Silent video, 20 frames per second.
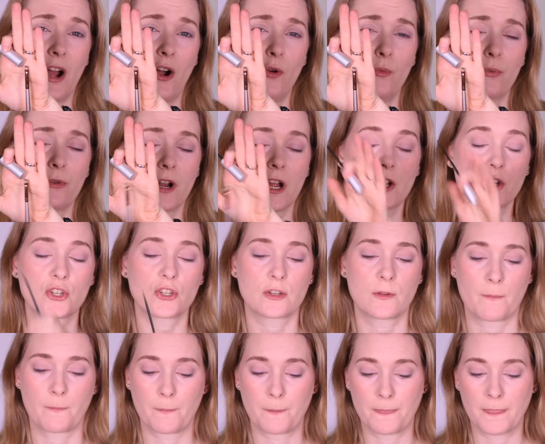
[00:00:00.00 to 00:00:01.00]
brow
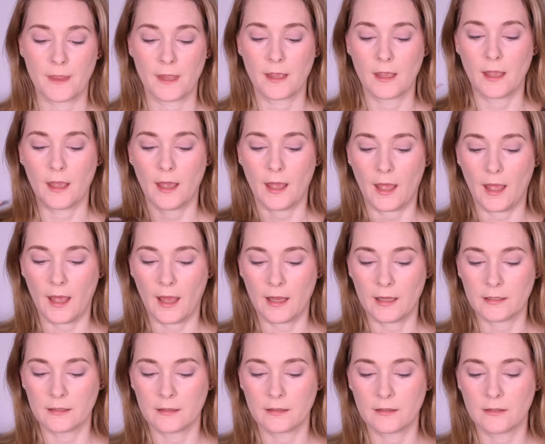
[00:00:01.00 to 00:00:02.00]
brush
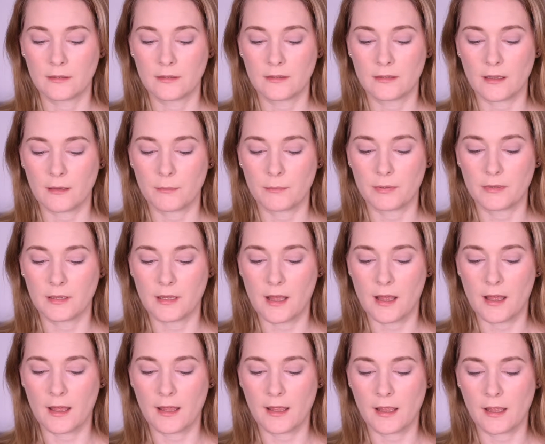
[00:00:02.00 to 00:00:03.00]
and
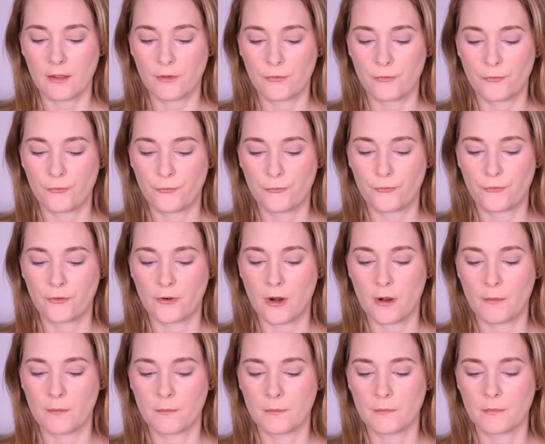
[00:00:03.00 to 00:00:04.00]
apply
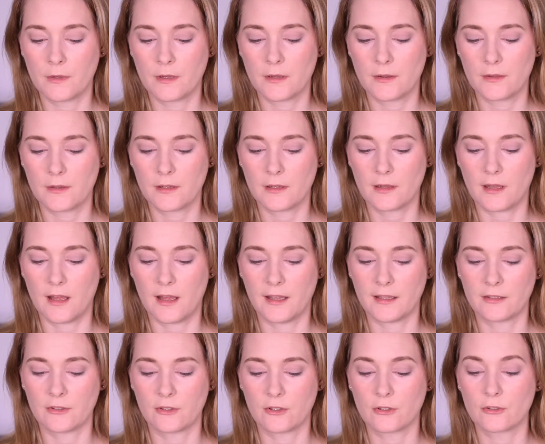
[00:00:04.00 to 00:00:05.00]
from the
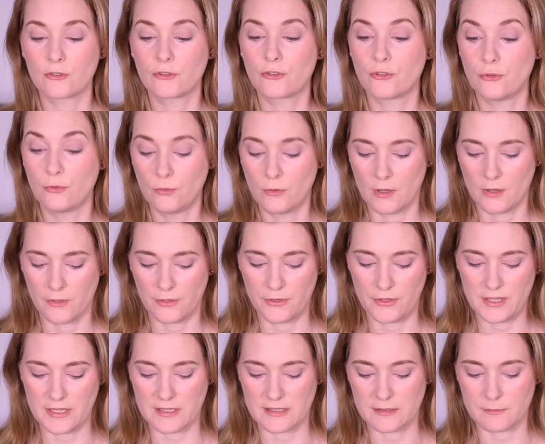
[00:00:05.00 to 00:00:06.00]
liner to
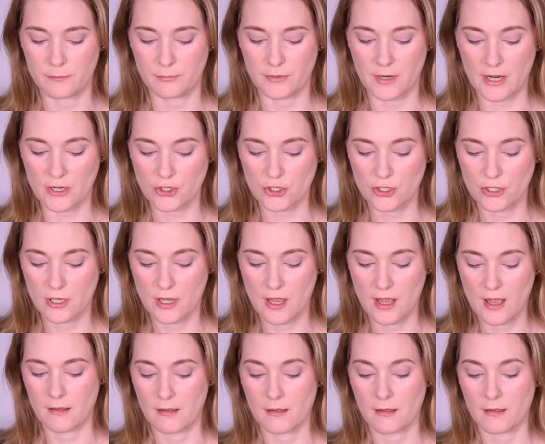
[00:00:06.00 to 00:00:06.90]
this brush